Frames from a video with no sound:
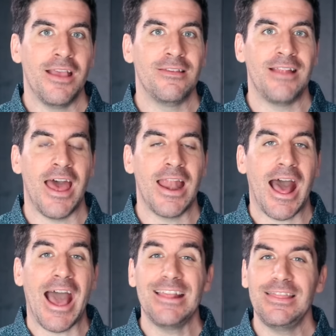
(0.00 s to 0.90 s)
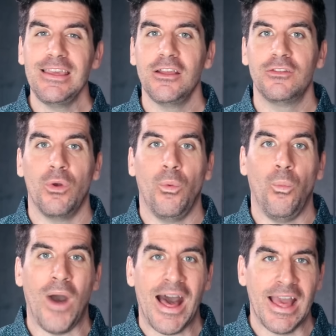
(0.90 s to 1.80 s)
is that I think it's
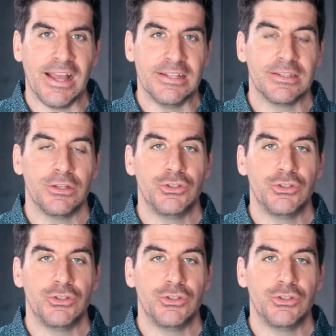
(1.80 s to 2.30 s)
wise